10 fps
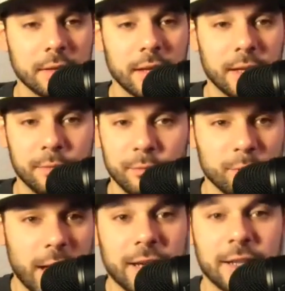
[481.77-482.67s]
it
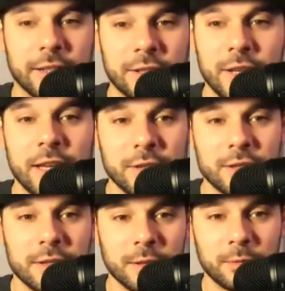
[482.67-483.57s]
radically
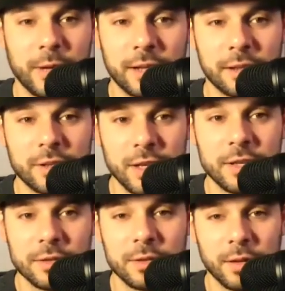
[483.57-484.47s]
changes you. It radically
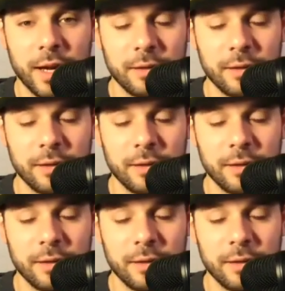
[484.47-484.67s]
changes your life.